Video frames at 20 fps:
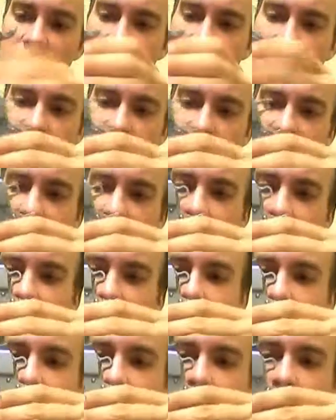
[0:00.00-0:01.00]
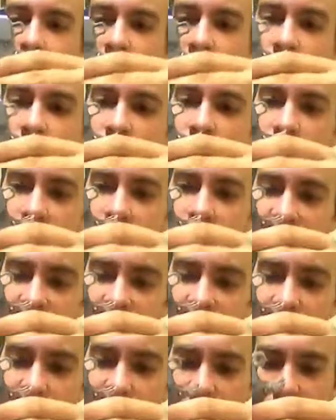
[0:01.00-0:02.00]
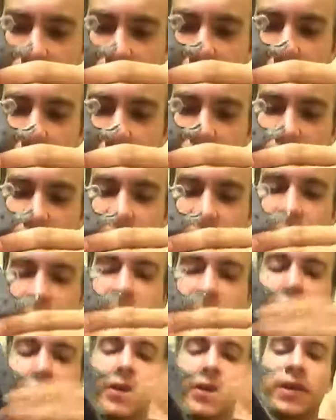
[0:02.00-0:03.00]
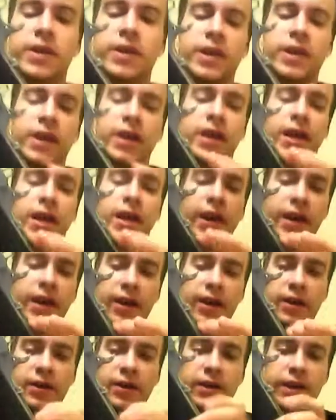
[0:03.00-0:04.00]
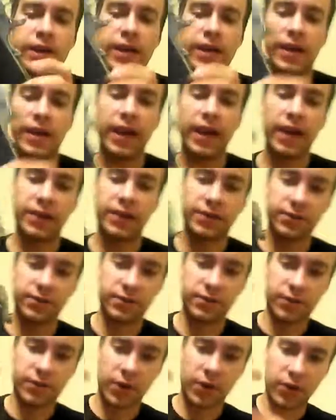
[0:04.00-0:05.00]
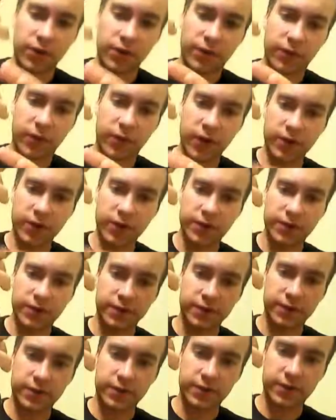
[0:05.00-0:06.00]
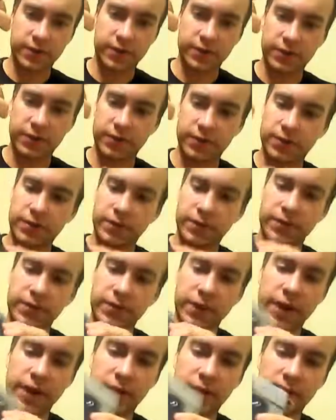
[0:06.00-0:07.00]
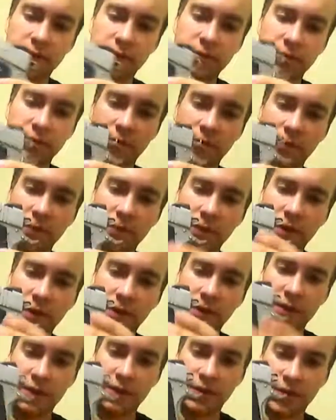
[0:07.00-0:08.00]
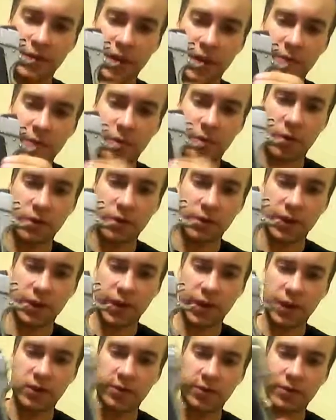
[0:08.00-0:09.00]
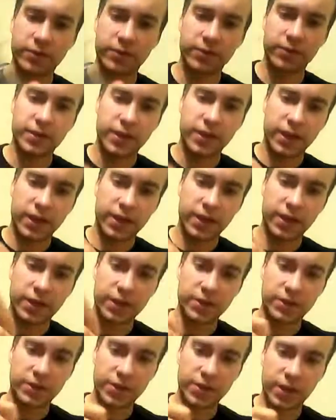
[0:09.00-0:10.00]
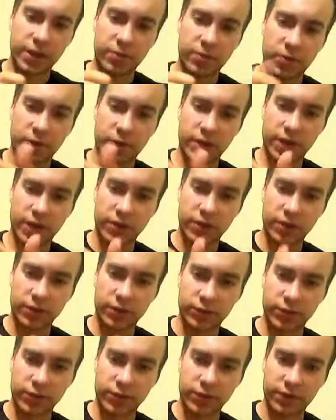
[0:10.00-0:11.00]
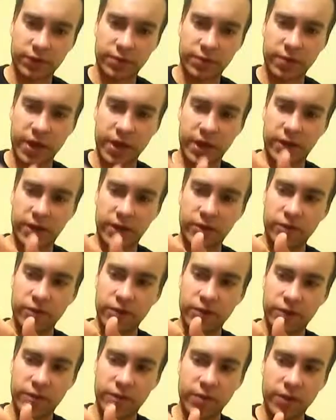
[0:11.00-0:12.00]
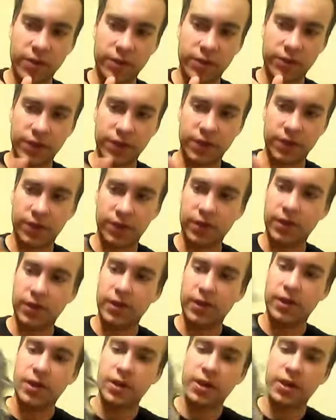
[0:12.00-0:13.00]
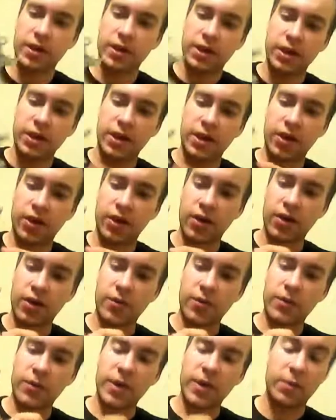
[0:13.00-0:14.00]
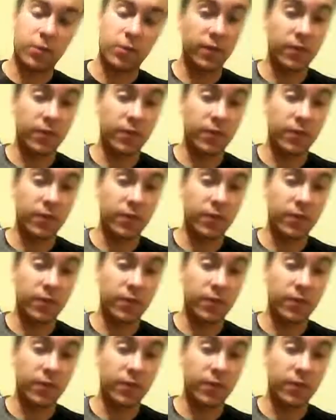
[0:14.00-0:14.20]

It's made out of a polymer material, I do believe, and it has them on the front handle, side part of the handle, and the other side part of the handle, as well as the back underneath the beaver tail. It